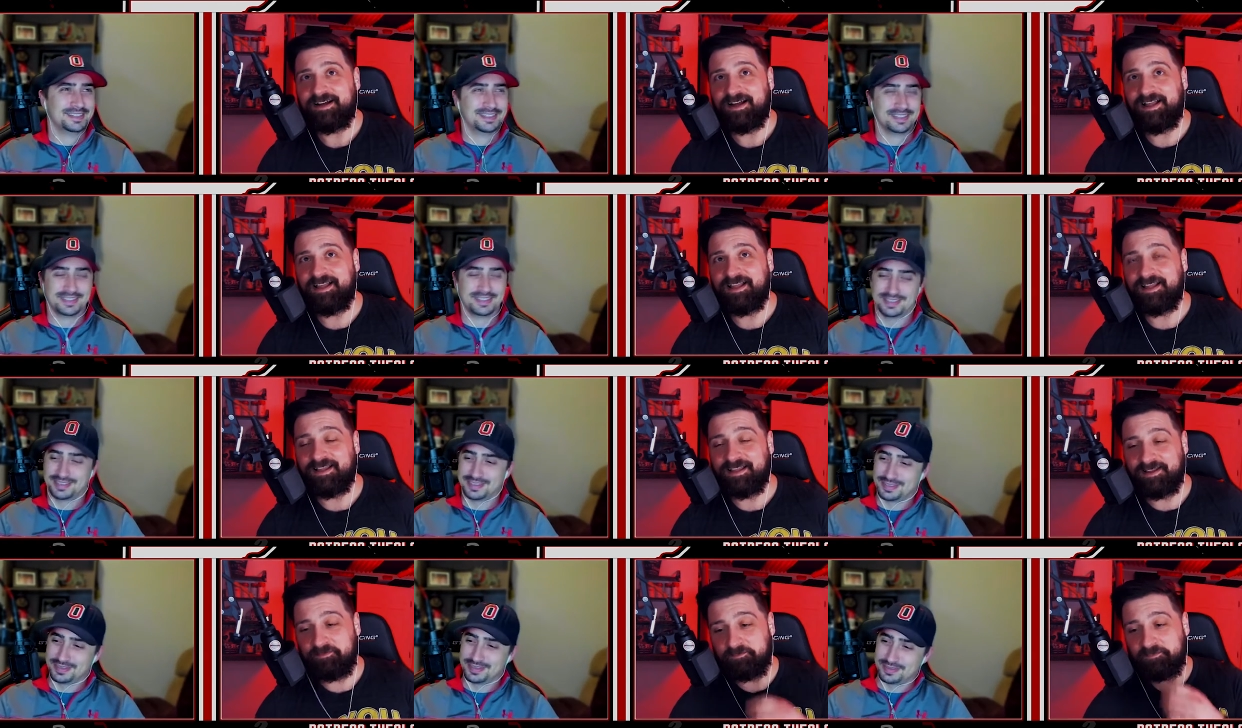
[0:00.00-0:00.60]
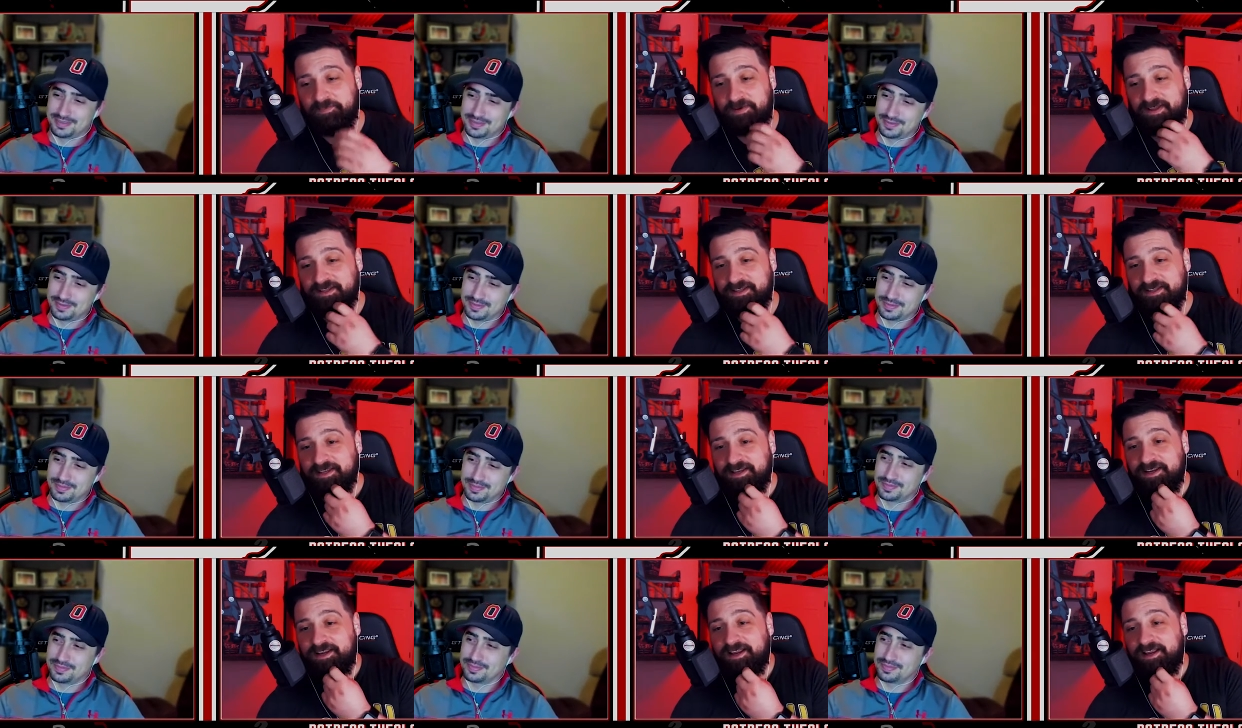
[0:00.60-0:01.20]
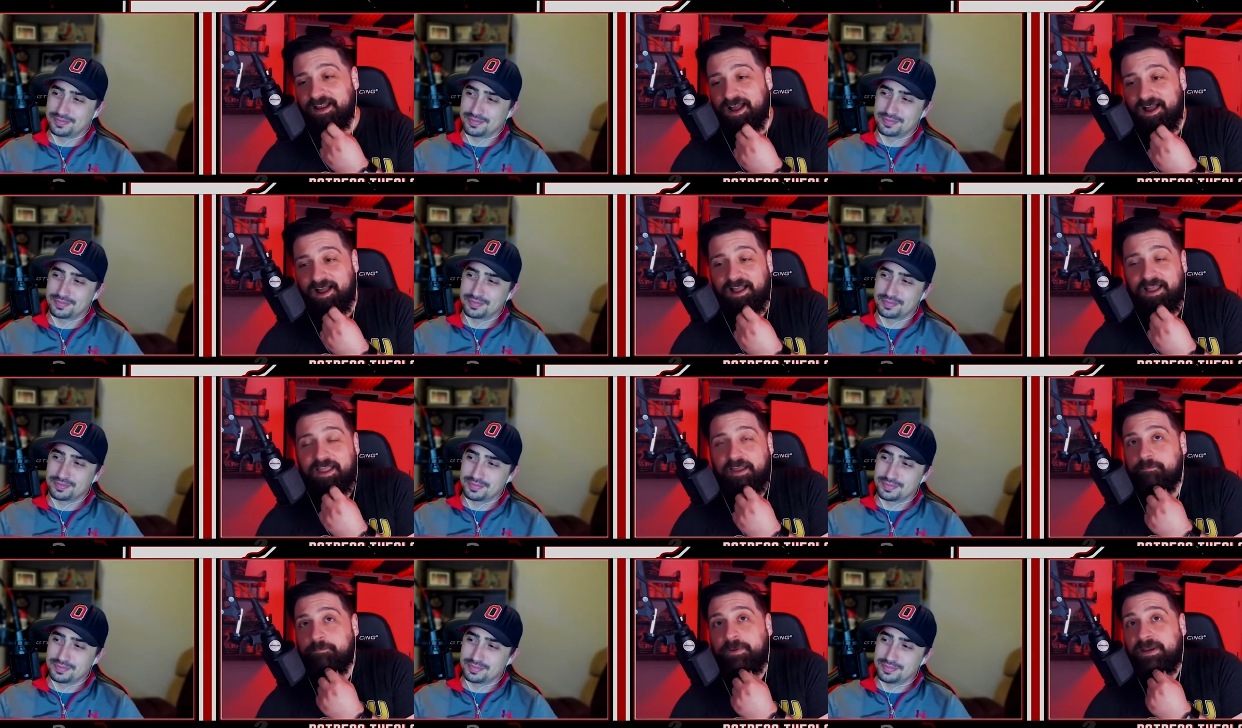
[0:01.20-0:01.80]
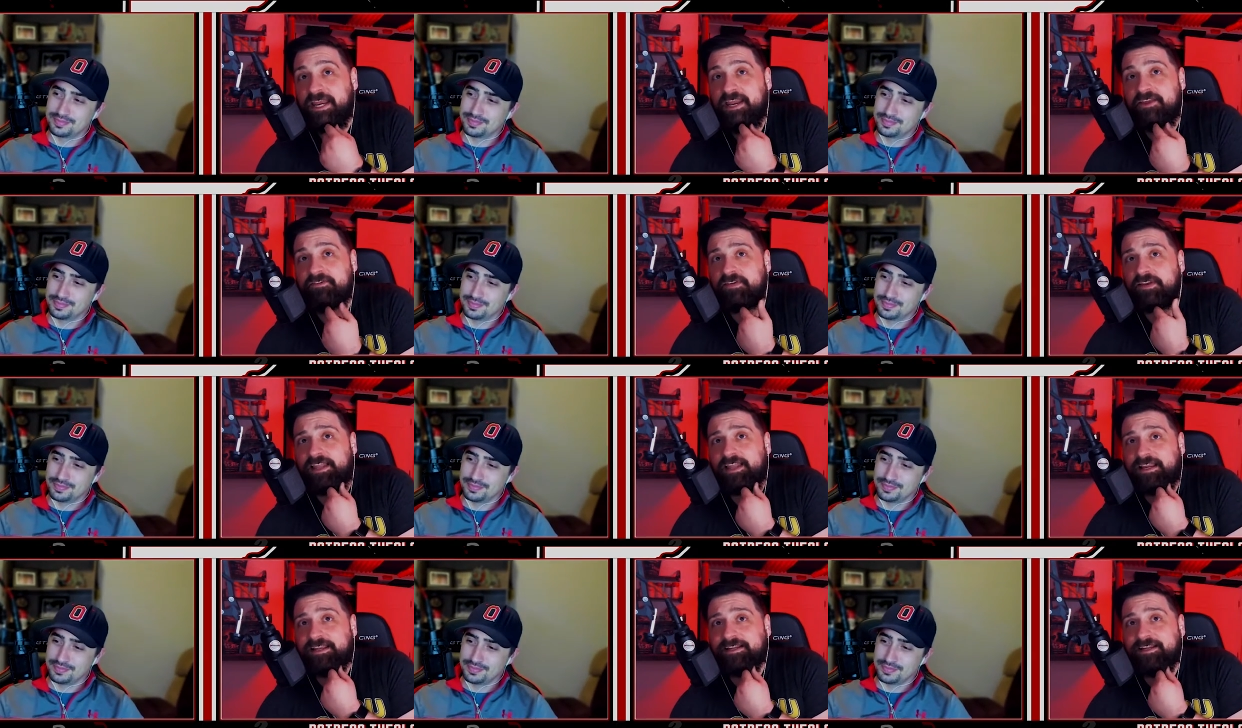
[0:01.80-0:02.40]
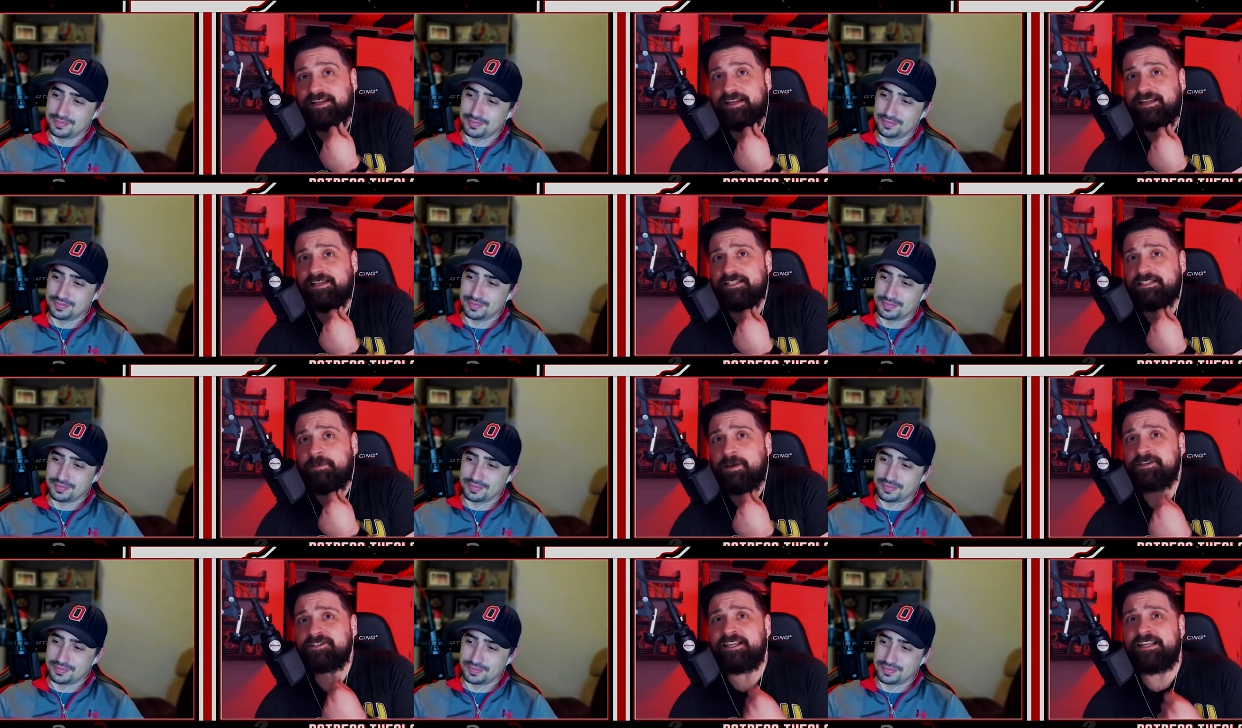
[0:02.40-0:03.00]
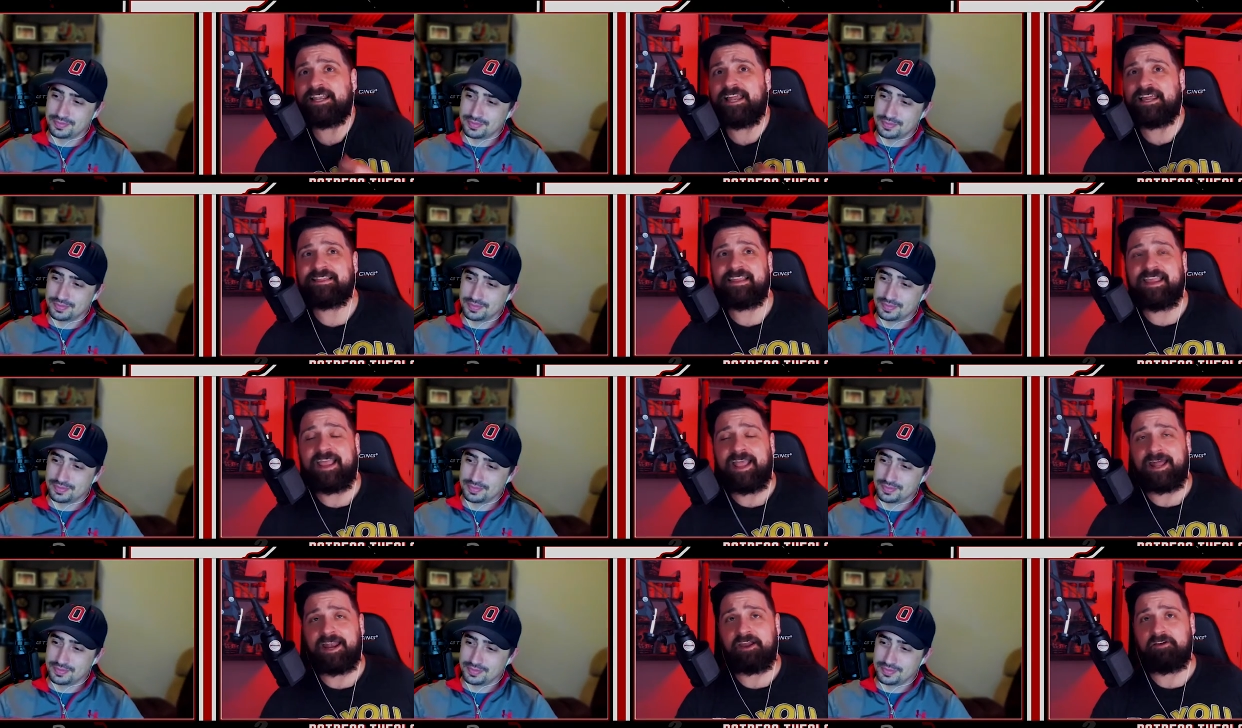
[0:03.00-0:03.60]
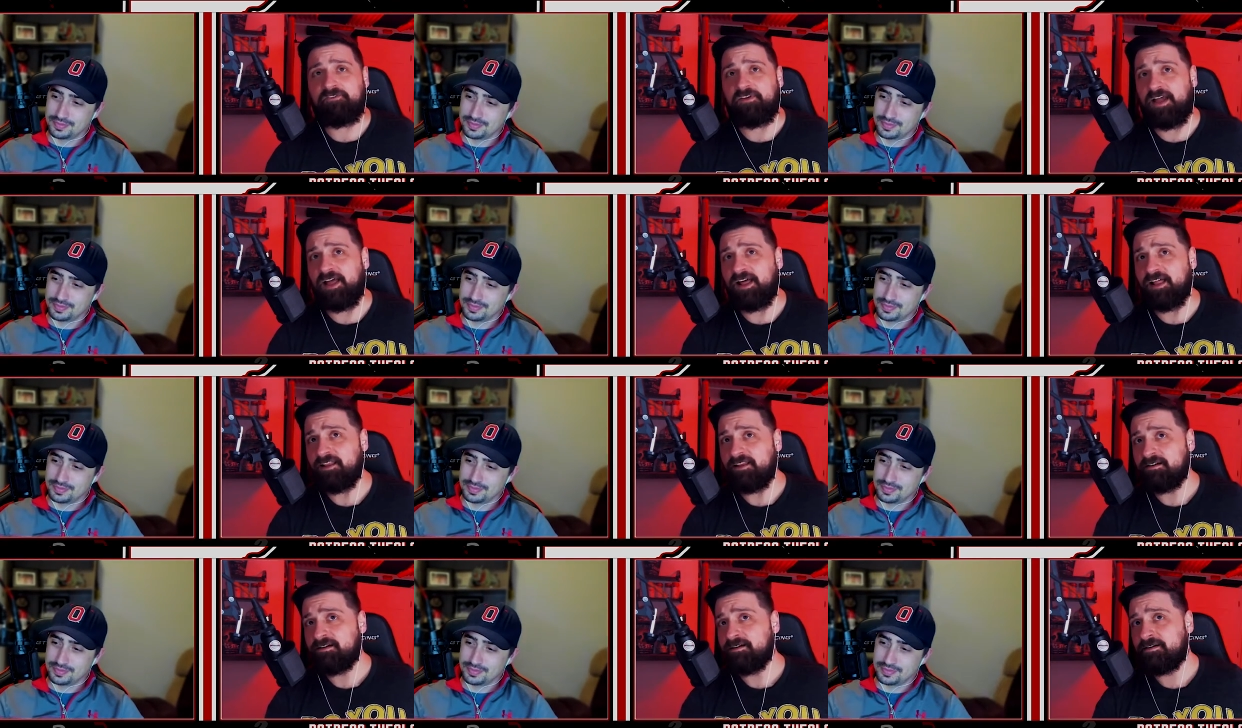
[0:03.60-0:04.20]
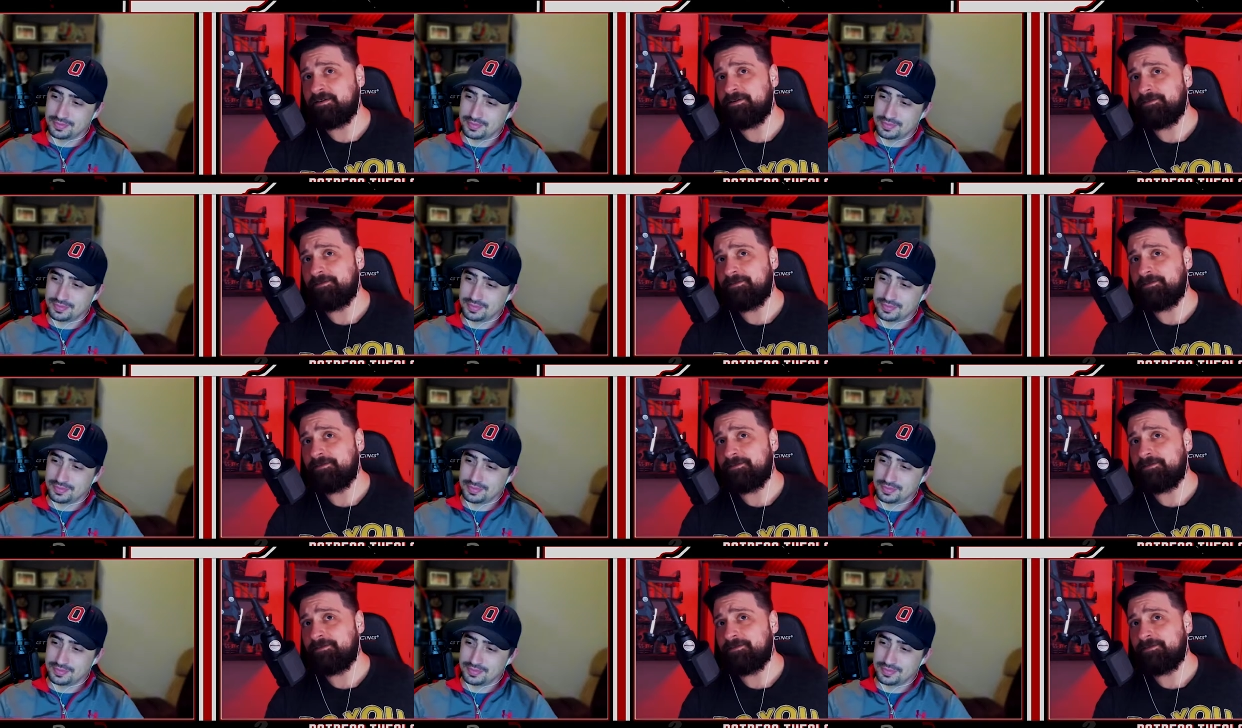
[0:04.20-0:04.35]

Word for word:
Speaker 1: I, but, but even like, especially like the N F L,